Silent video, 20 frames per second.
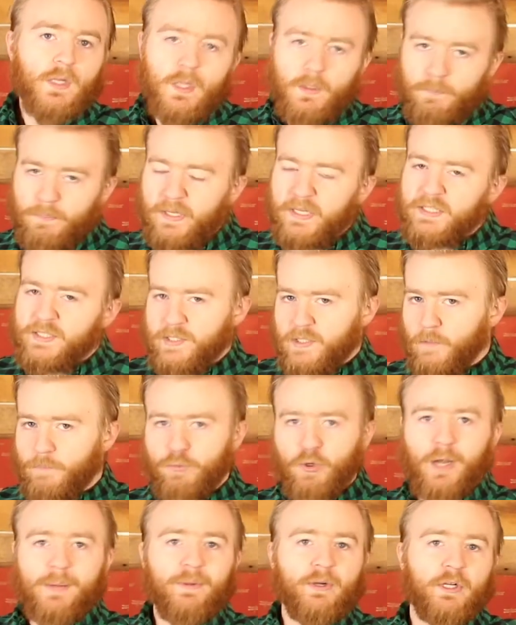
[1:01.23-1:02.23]
Peace is a
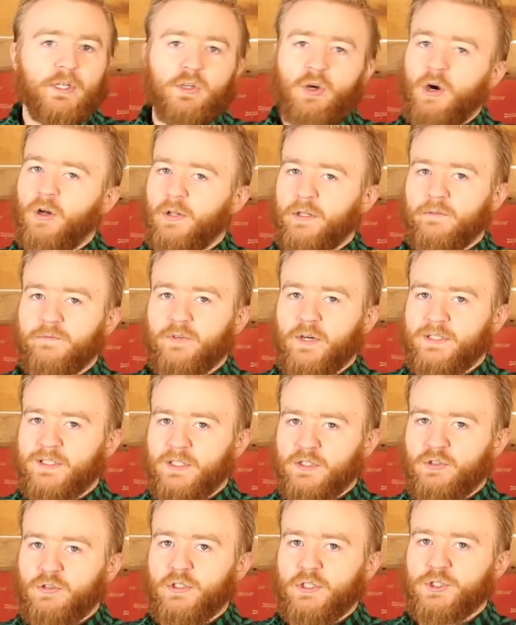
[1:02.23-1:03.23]
primary calling for us
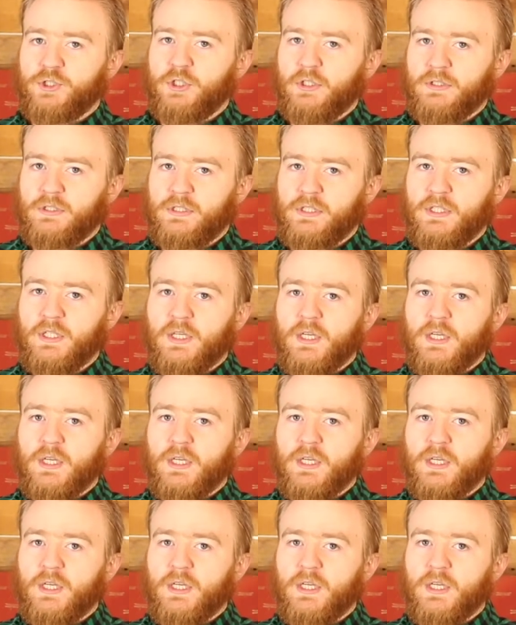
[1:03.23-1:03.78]
as Christians.